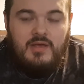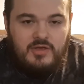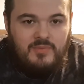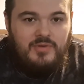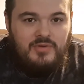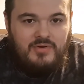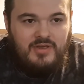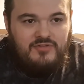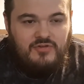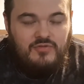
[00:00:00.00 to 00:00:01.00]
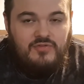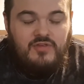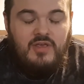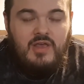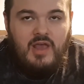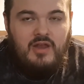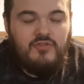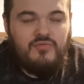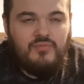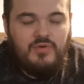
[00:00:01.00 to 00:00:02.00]
computer issues. It
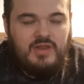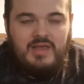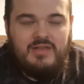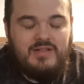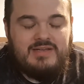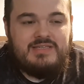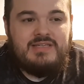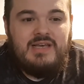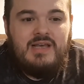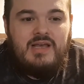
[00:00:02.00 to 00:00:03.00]
is ridiculous.